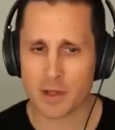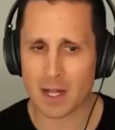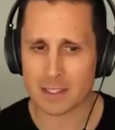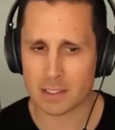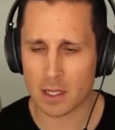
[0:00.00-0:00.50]

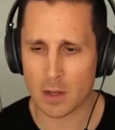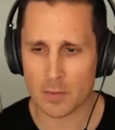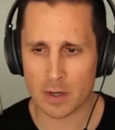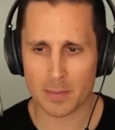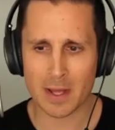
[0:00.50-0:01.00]
thoughts. And I'll
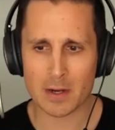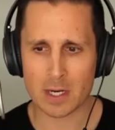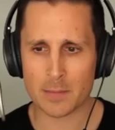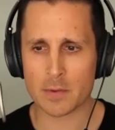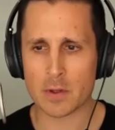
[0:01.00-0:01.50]
reply to a
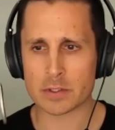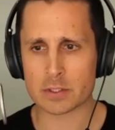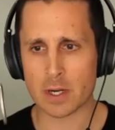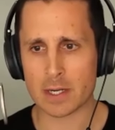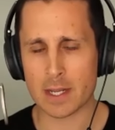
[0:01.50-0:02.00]
couple of those,
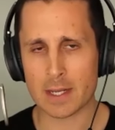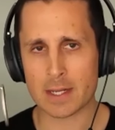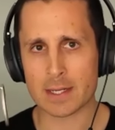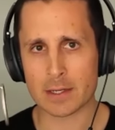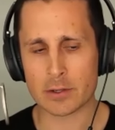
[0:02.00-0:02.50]
right, Nate?
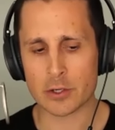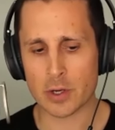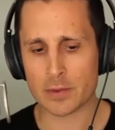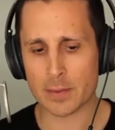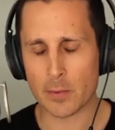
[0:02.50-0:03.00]
And I couldn't agree
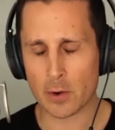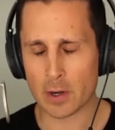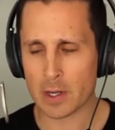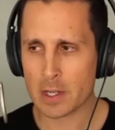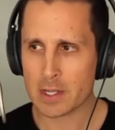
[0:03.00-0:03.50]
with you
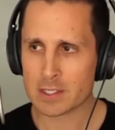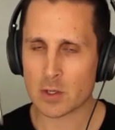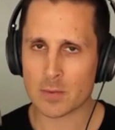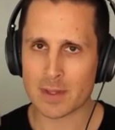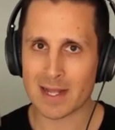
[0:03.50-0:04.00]
more.
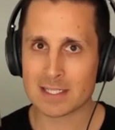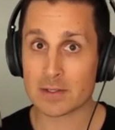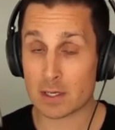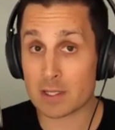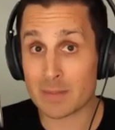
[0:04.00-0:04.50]
So the answer is
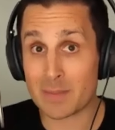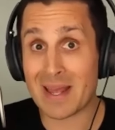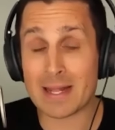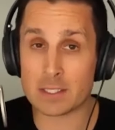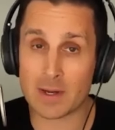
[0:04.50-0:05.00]
it all
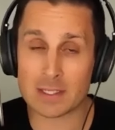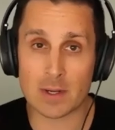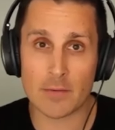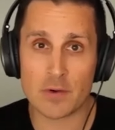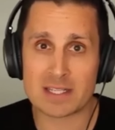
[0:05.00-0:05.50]
depends, right? So
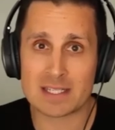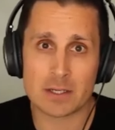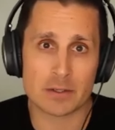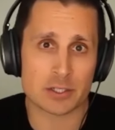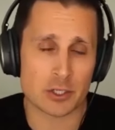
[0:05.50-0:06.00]
every
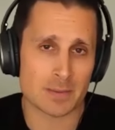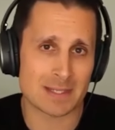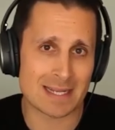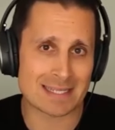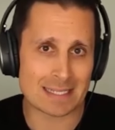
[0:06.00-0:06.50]
single
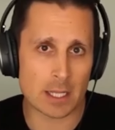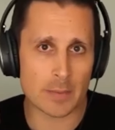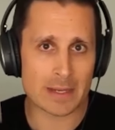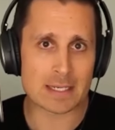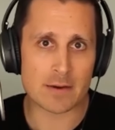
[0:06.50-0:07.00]
circumstance is a little
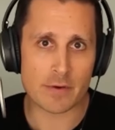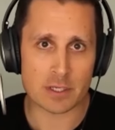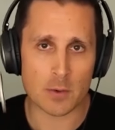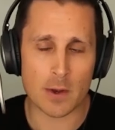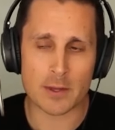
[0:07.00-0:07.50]
bit different.
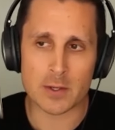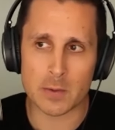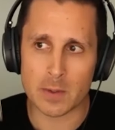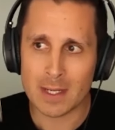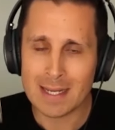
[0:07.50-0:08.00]
So whether
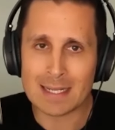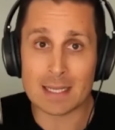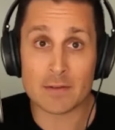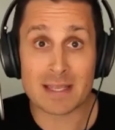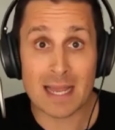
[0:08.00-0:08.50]
you
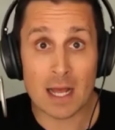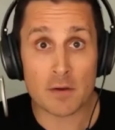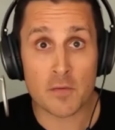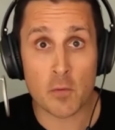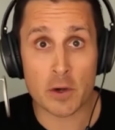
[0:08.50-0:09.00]
live in
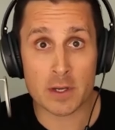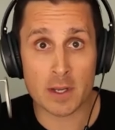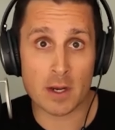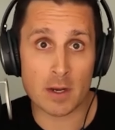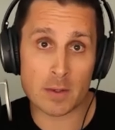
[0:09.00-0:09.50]
California
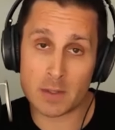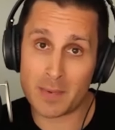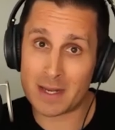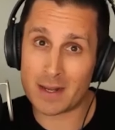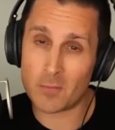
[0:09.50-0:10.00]
and
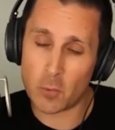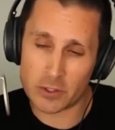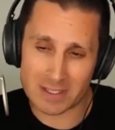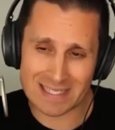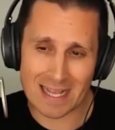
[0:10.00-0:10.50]
depending on what you're
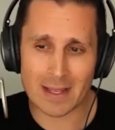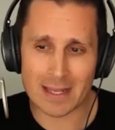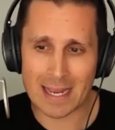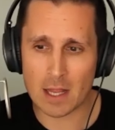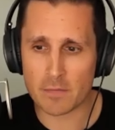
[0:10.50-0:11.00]
selling in
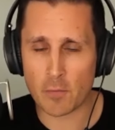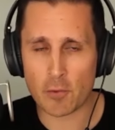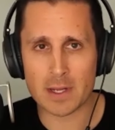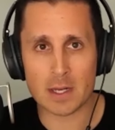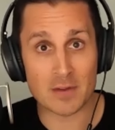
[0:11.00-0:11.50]

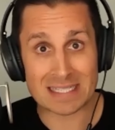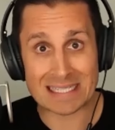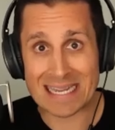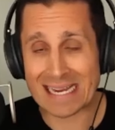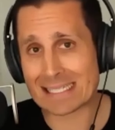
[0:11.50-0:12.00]
California and if it's
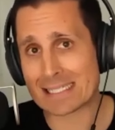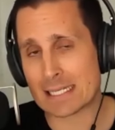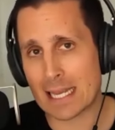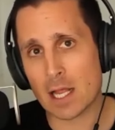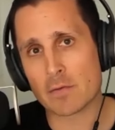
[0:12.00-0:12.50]
Nexus in
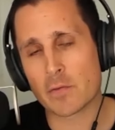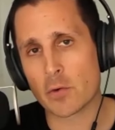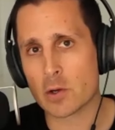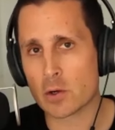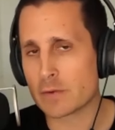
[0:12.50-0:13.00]

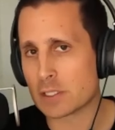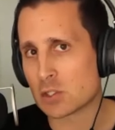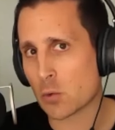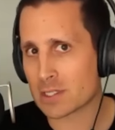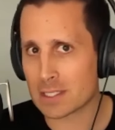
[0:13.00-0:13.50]
California or if it's
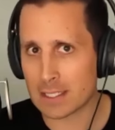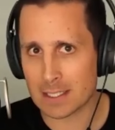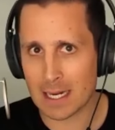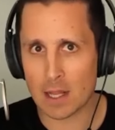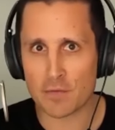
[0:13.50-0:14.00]
sourced in
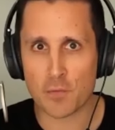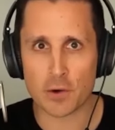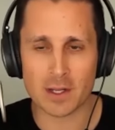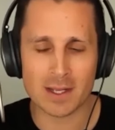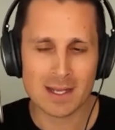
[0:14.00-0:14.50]

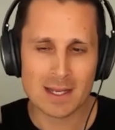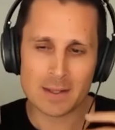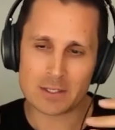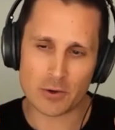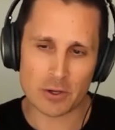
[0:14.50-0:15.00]
California,
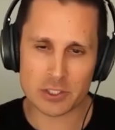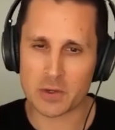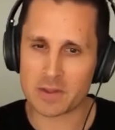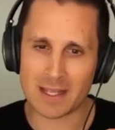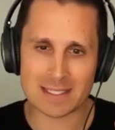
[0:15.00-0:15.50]
these are all
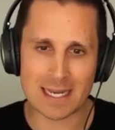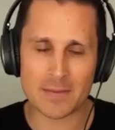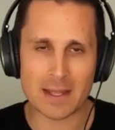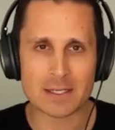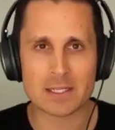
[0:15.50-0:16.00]
certain things and how
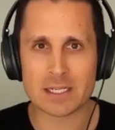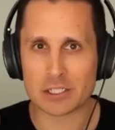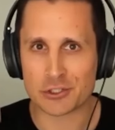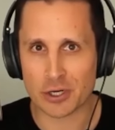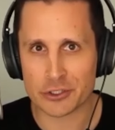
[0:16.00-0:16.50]
the entity is
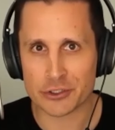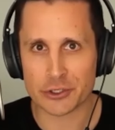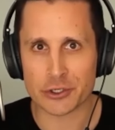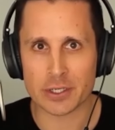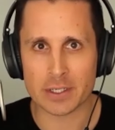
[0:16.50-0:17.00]

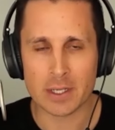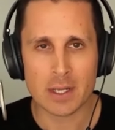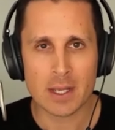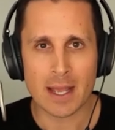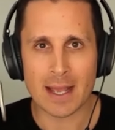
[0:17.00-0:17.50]
structured
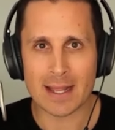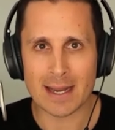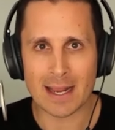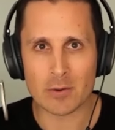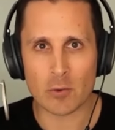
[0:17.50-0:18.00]
and
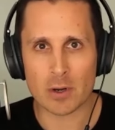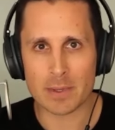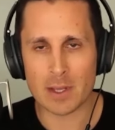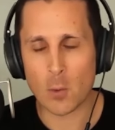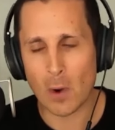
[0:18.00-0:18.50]
you want to
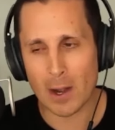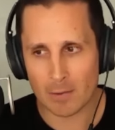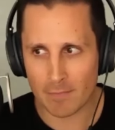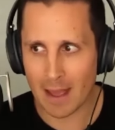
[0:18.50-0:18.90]
be aware of